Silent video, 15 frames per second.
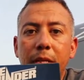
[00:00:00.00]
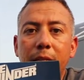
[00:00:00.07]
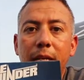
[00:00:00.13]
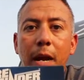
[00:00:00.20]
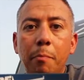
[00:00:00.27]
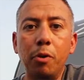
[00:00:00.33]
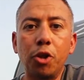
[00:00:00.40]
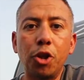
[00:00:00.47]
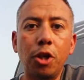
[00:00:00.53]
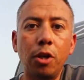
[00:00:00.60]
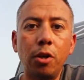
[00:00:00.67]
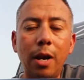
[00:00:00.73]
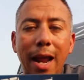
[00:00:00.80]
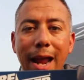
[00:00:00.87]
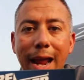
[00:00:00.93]

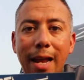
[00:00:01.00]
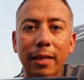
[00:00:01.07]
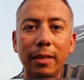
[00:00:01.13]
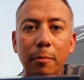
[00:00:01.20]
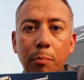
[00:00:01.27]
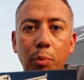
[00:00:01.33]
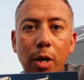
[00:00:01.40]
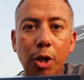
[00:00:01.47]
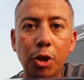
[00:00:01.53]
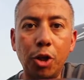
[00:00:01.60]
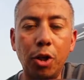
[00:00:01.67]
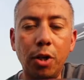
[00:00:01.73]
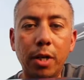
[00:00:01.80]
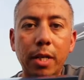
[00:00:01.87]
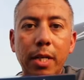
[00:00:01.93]
temperature and the
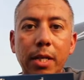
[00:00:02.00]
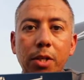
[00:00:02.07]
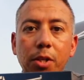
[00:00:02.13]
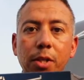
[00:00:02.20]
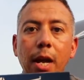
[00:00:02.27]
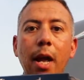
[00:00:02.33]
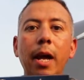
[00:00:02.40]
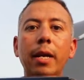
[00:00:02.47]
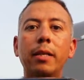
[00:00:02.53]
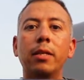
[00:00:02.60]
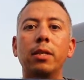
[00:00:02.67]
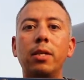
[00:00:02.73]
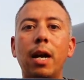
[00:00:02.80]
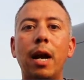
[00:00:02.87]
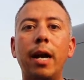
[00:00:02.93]
pressure inside
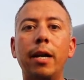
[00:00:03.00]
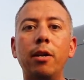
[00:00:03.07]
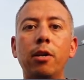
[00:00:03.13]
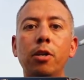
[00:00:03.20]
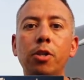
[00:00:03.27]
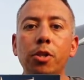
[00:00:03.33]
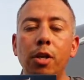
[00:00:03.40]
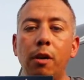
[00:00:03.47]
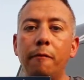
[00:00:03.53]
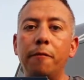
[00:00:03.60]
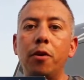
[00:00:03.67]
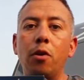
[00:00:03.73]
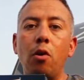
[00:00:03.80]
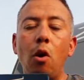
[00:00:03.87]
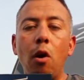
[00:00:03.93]
the tires of
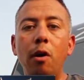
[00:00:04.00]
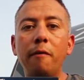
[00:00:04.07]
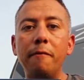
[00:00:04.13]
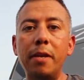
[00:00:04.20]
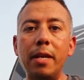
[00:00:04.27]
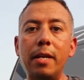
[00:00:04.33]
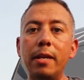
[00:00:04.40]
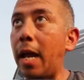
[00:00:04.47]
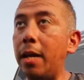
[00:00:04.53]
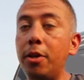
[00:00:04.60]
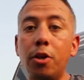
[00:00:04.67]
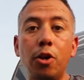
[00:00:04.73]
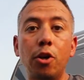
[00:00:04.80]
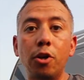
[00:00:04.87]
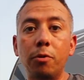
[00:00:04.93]
your RV
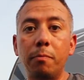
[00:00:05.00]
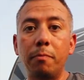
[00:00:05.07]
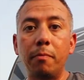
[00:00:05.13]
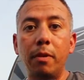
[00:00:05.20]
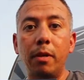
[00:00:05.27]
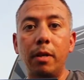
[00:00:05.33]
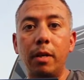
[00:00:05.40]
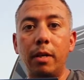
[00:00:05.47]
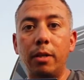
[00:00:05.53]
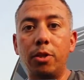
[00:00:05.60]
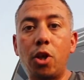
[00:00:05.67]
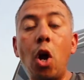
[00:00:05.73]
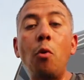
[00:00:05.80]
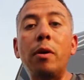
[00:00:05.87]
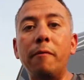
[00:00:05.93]
and your
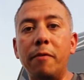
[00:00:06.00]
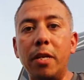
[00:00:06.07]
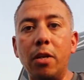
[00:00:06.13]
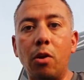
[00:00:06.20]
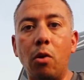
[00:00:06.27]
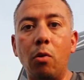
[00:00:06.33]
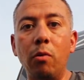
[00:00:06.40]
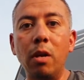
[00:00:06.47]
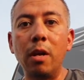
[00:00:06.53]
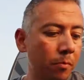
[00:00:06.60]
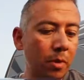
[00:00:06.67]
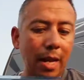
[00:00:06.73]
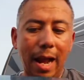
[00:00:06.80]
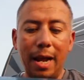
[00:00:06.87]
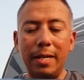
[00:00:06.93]
towing vehicle,
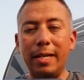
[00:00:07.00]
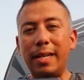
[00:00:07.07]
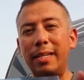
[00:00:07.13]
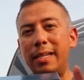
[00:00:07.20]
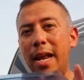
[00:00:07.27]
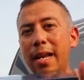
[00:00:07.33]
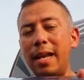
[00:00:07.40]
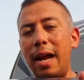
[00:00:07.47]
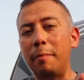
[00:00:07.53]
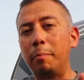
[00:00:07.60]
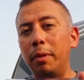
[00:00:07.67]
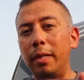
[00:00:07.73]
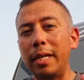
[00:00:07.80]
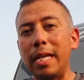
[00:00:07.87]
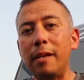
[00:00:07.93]
and it can take, I
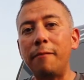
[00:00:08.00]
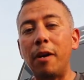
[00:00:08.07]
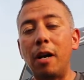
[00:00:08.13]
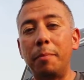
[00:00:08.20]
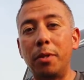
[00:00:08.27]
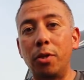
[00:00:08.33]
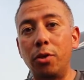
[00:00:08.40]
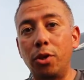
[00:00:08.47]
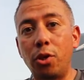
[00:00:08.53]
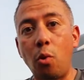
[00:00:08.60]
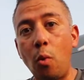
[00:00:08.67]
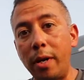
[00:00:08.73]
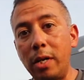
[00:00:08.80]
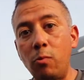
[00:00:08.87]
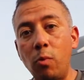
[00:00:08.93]
believe, up to
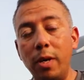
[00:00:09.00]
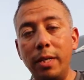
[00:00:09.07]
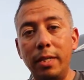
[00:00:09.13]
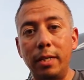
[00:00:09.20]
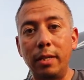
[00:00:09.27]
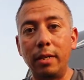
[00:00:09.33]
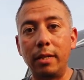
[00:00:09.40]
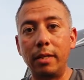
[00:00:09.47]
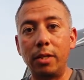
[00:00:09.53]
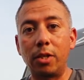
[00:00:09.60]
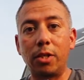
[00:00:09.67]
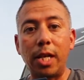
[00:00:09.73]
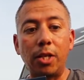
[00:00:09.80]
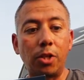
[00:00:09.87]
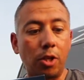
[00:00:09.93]
21
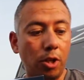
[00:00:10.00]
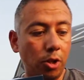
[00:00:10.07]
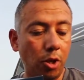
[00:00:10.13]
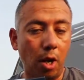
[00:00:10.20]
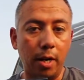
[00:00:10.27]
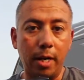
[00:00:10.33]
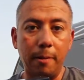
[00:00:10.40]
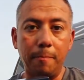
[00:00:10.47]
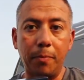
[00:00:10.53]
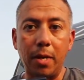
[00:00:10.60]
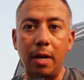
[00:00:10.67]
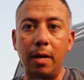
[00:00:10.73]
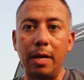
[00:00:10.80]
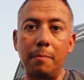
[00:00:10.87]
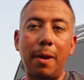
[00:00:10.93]
sensors on it.
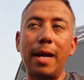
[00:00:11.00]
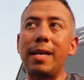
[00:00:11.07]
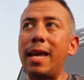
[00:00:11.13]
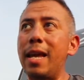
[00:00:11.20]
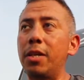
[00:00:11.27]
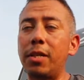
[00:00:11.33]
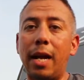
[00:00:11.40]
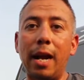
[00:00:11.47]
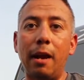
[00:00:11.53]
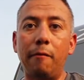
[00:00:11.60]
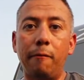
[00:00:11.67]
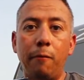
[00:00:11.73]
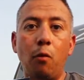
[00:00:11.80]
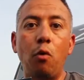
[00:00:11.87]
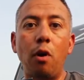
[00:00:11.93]
In my case, I
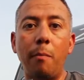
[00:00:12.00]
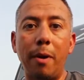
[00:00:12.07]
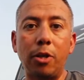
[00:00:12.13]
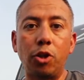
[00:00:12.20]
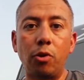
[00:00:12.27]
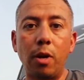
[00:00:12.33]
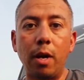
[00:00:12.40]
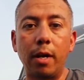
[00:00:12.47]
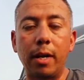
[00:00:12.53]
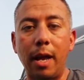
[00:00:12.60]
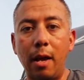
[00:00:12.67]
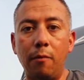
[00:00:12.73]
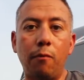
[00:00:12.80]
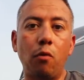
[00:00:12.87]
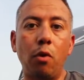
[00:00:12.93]
have 4 on my truck
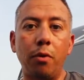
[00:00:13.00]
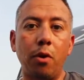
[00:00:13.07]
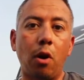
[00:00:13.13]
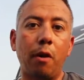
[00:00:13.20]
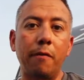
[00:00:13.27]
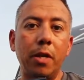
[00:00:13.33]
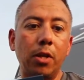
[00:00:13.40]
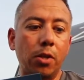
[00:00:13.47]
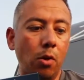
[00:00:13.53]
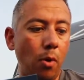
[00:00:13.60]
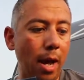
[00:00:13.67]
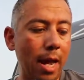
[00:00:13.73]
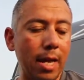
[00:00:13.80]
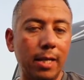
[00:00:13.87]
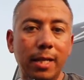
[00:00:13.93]
and 4 on the RV,
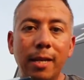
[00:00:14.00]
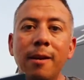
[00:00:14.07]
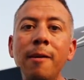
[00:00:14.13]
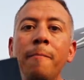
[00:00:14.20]
so 8.